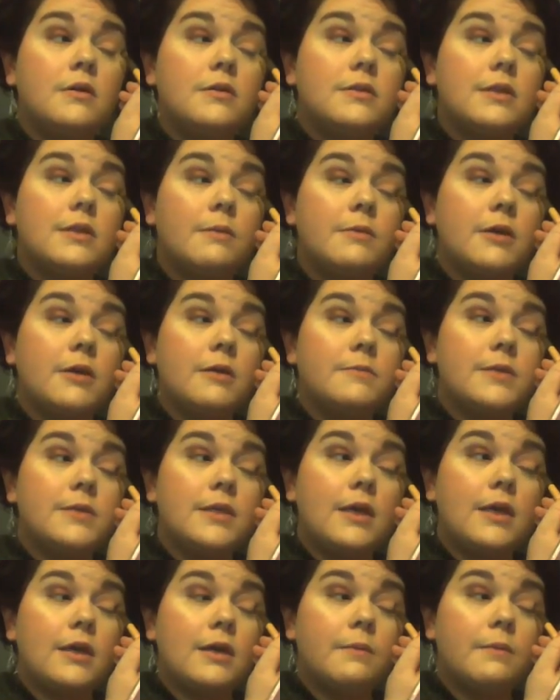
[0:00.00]
Sometimes
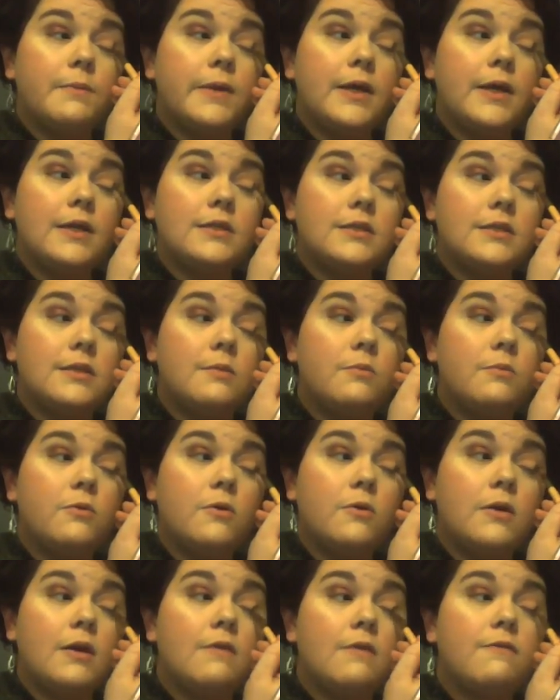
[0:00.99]
I get complaints in the
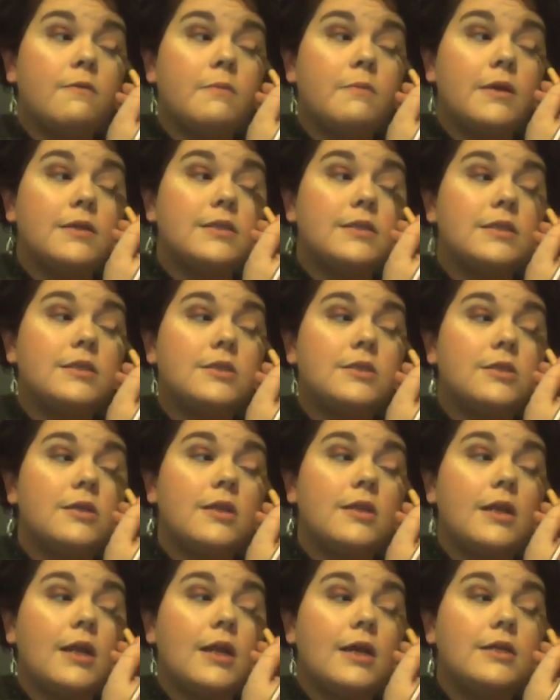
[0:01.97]
morning from my
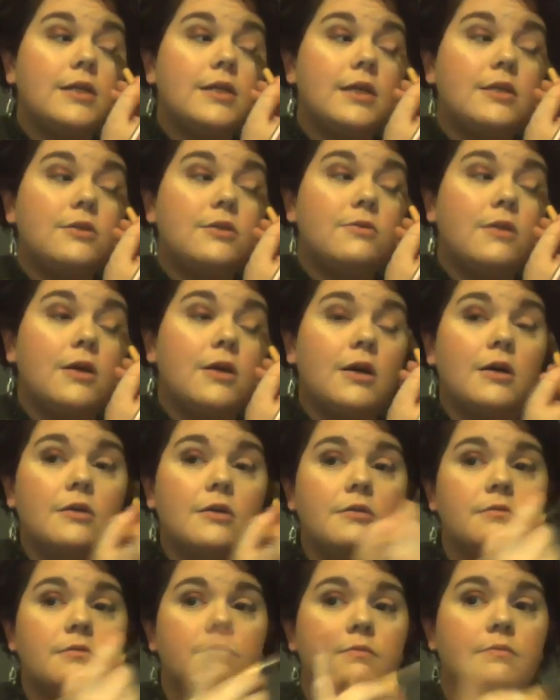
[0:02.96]
sister that I take too
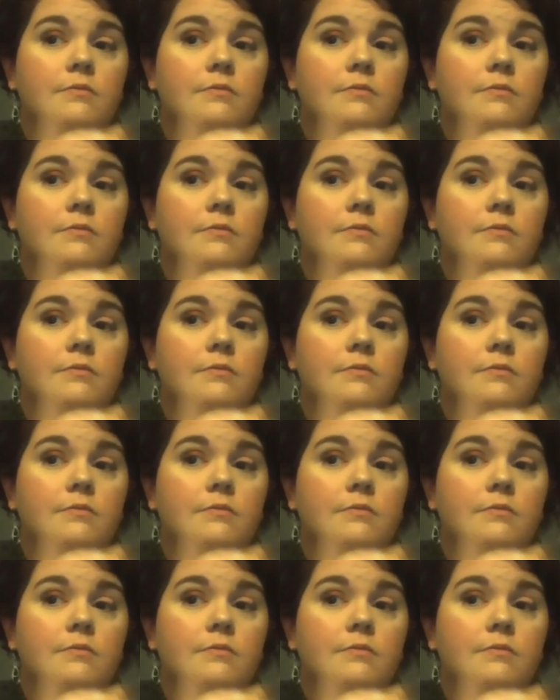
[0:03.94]
long.